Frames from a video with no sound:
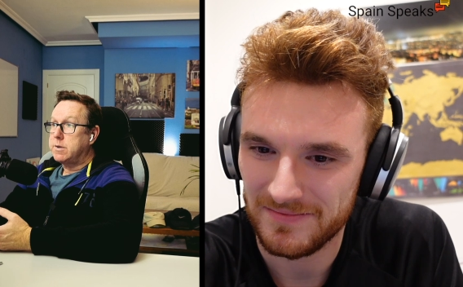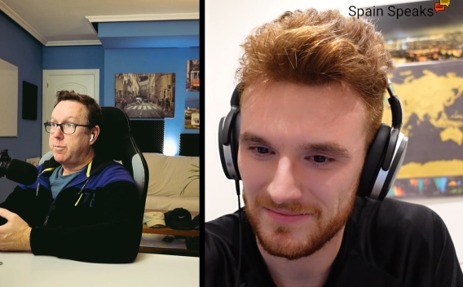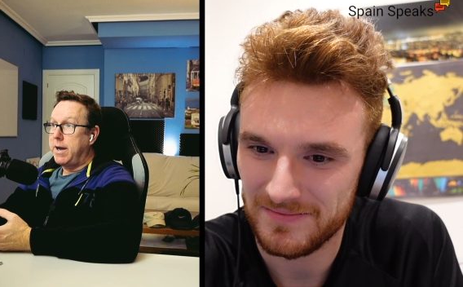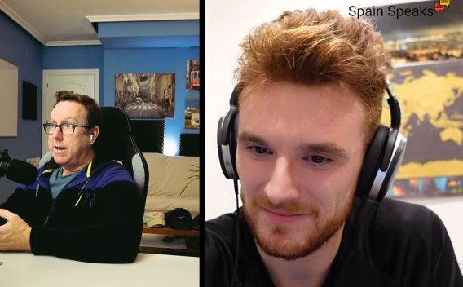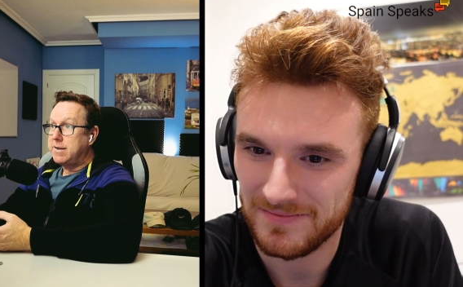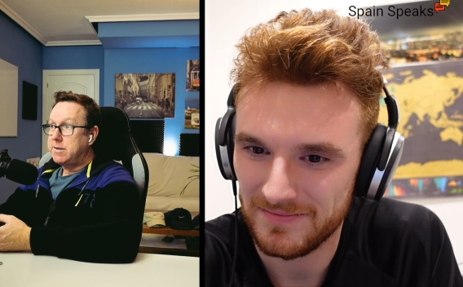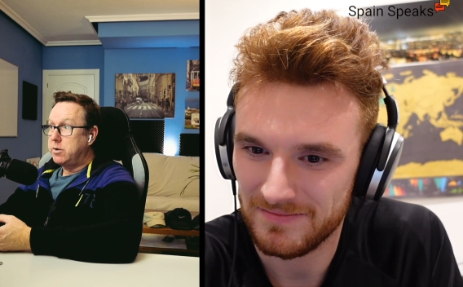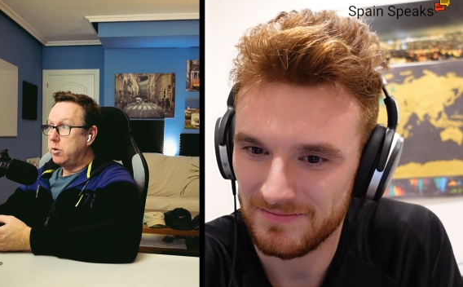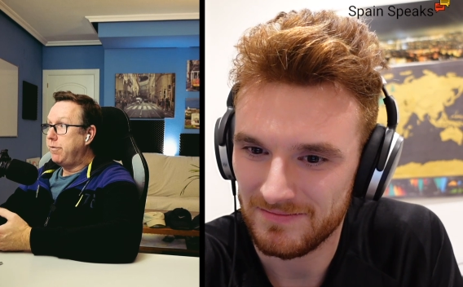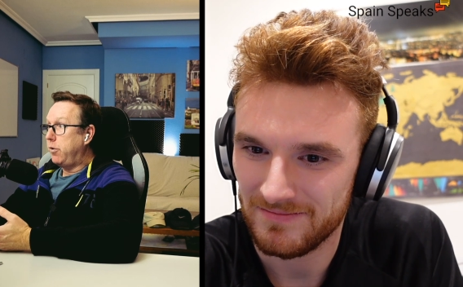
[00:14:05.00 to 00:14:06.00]
Speaker 1: that Spain has to
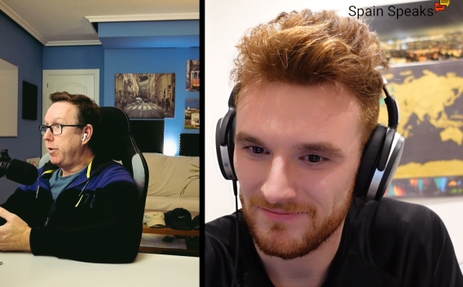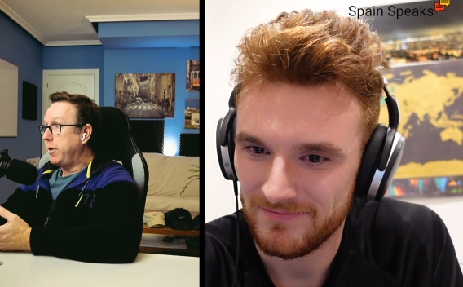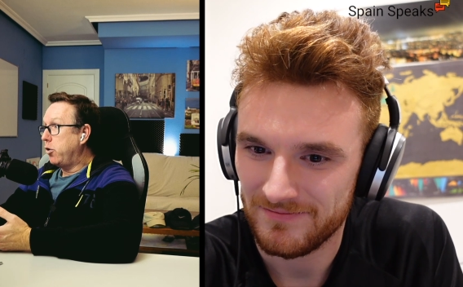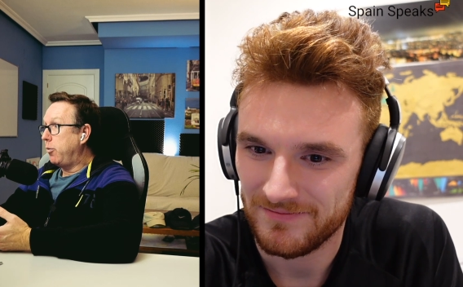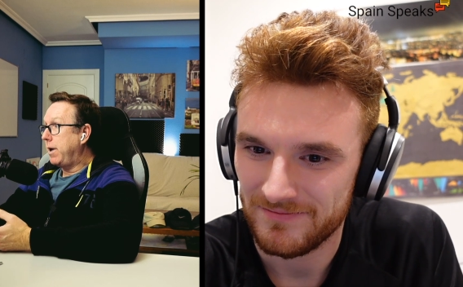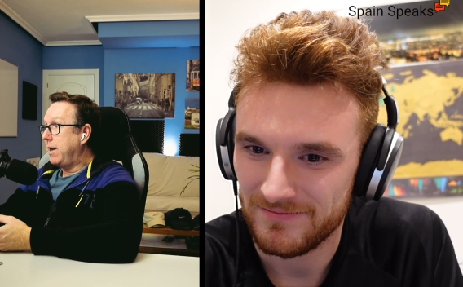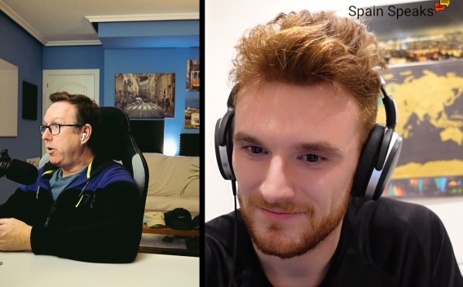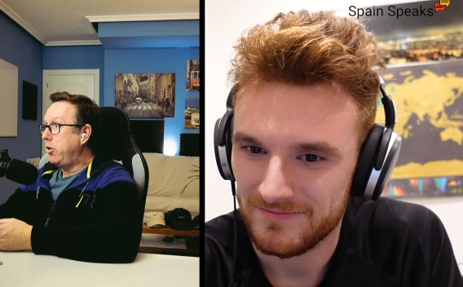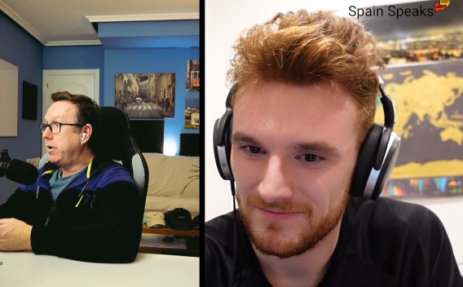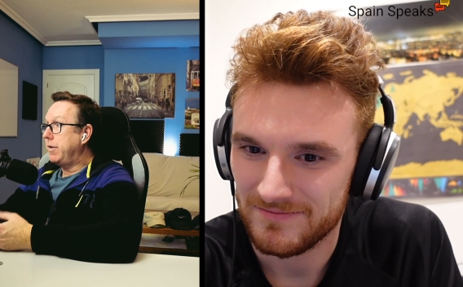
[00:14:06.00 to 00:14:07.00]
do for the European
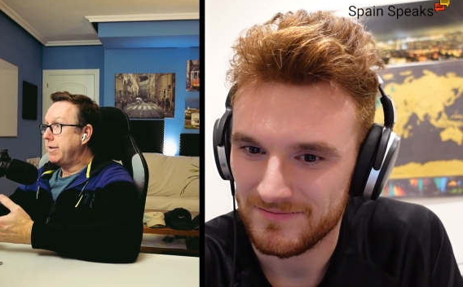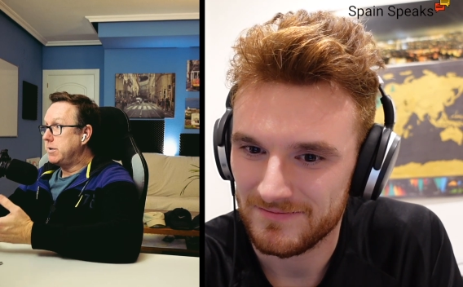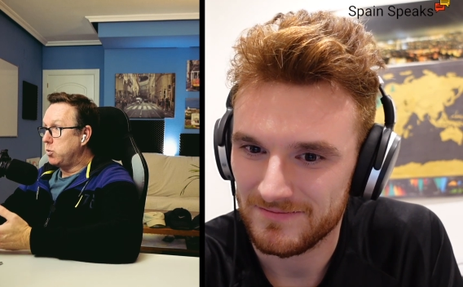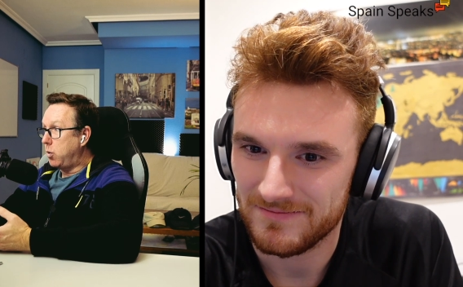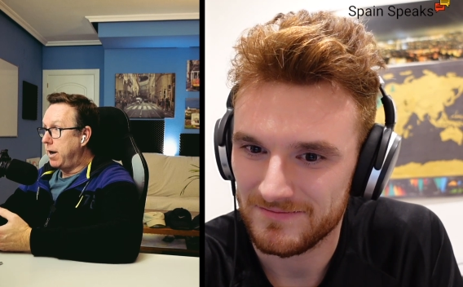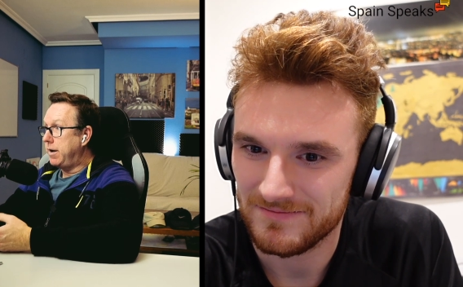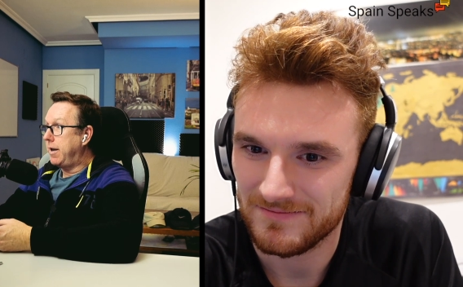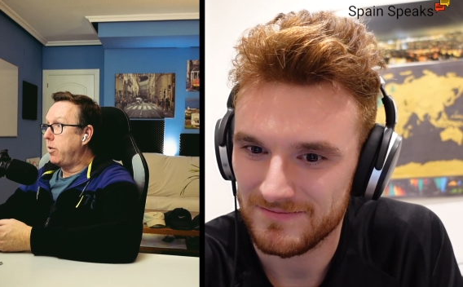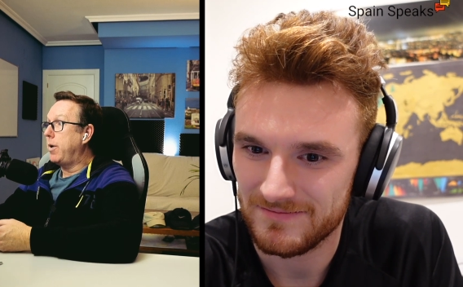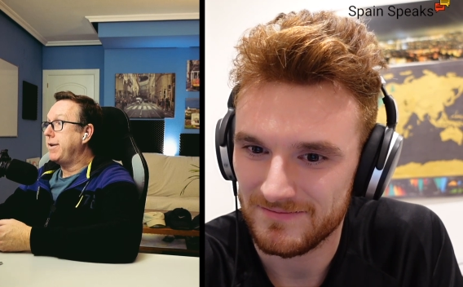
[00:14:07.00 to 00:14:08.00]
Union. This is one.
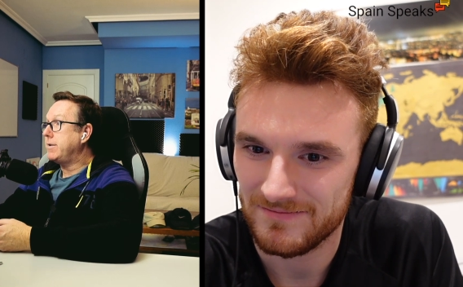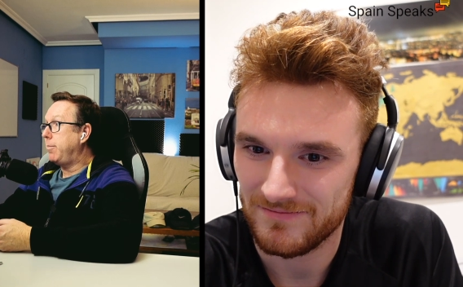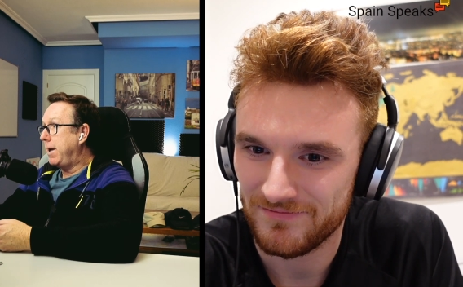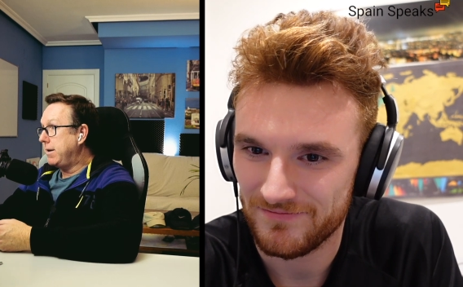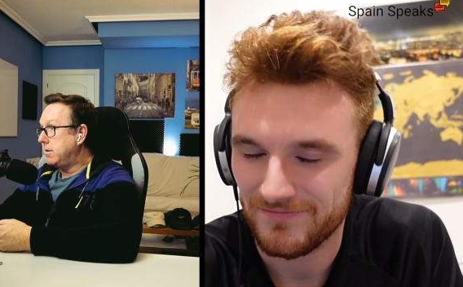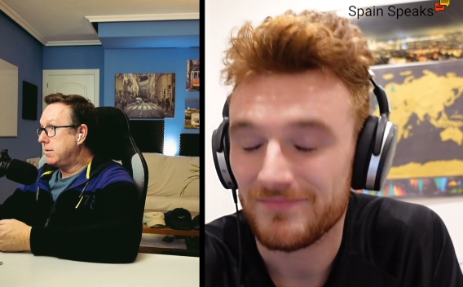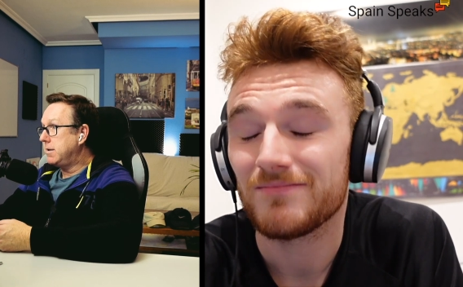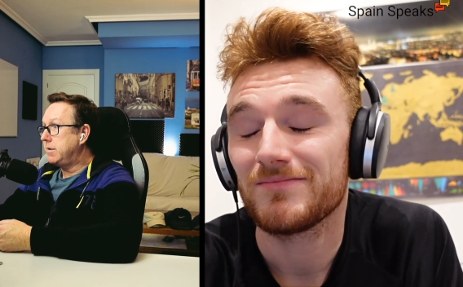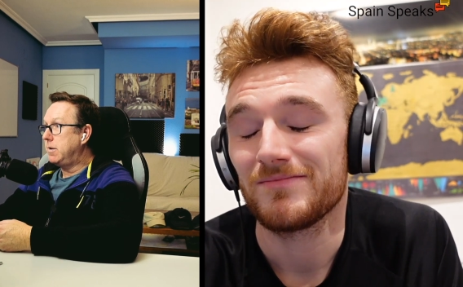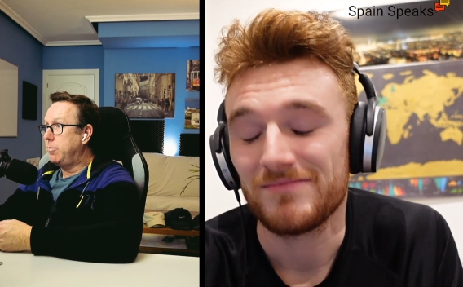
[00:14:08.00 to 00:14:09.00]
Another one is the pension
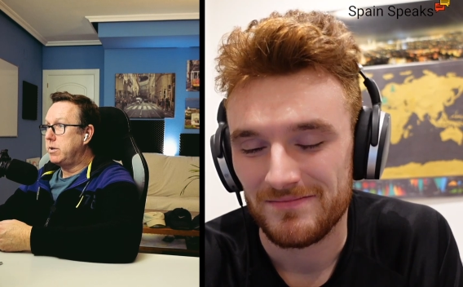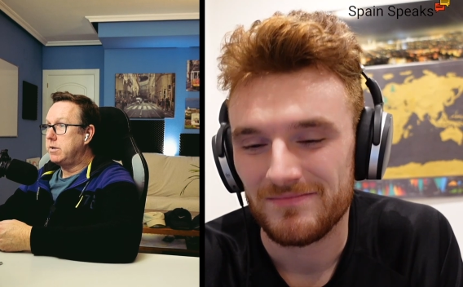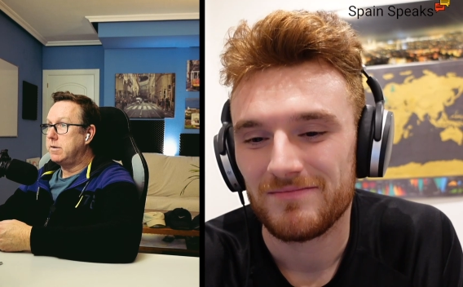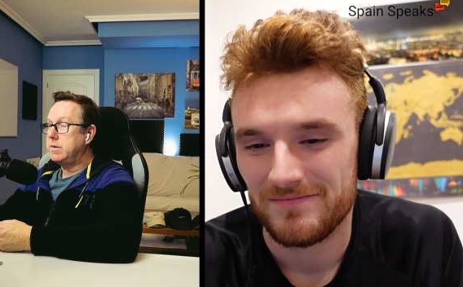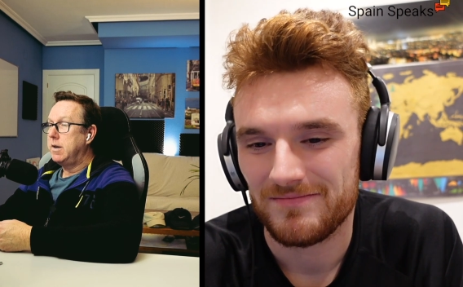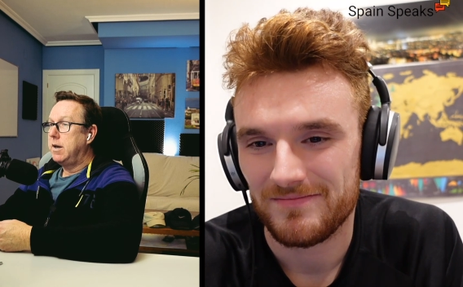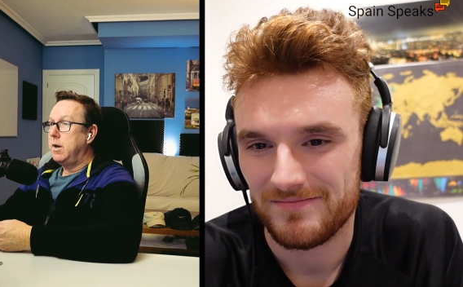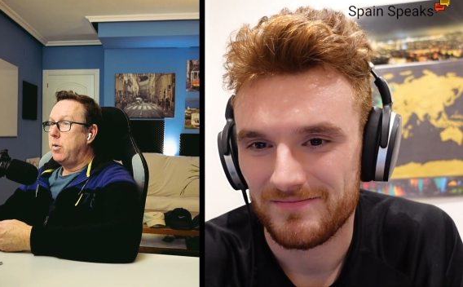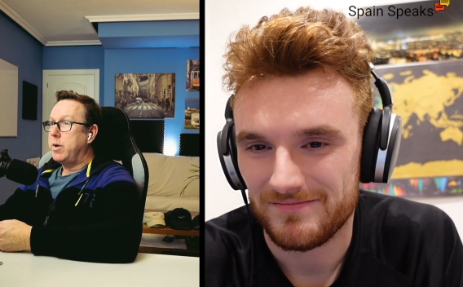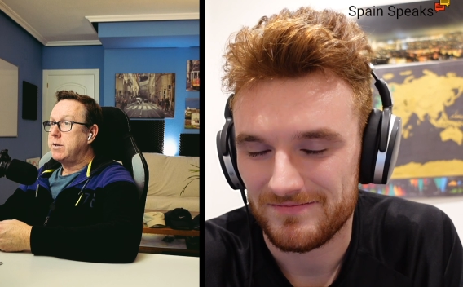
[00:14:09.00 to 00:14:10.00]
system, which is
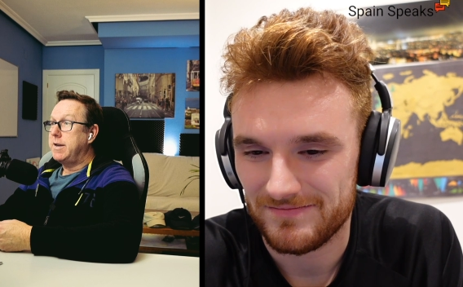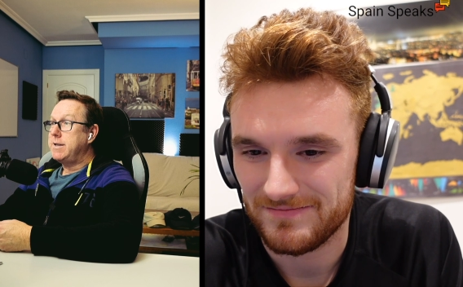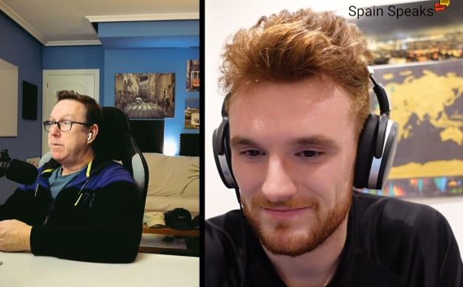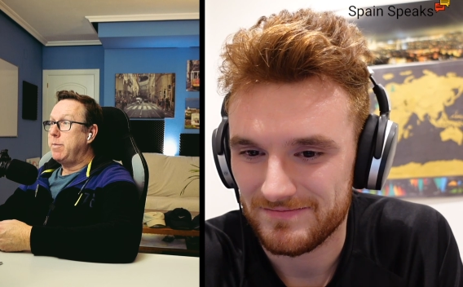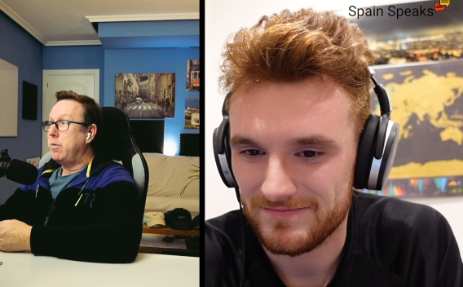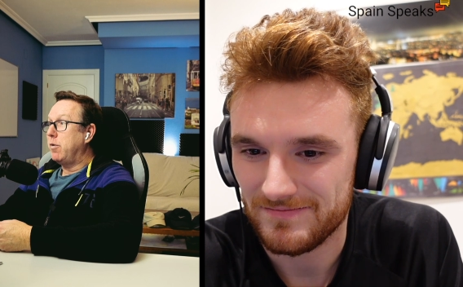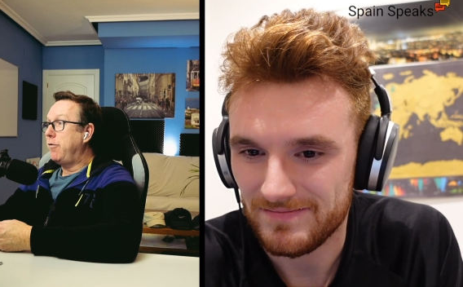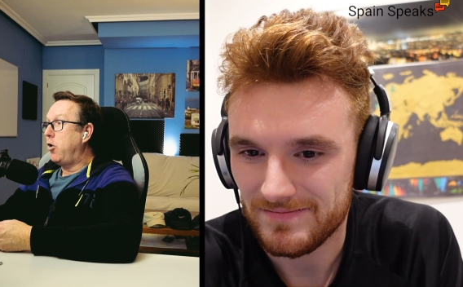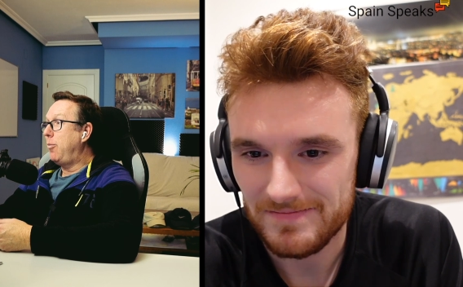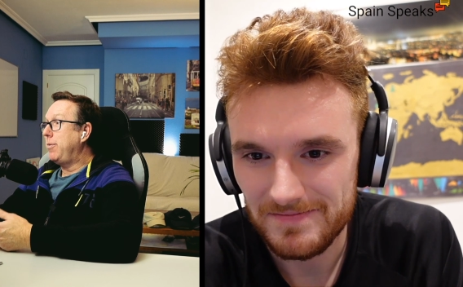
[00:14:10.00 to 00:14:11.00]
which needs to be
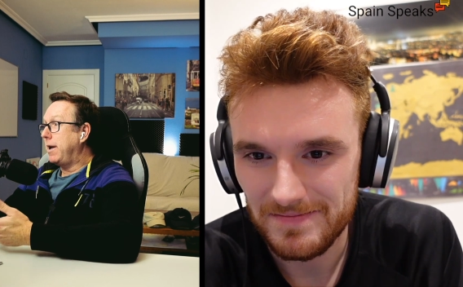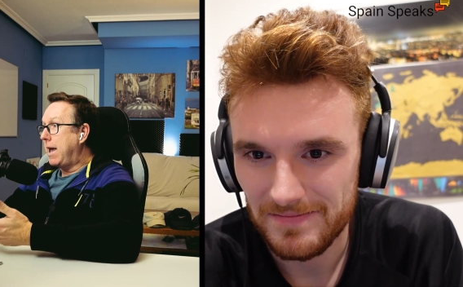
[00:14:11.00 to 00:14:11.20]
reformed, the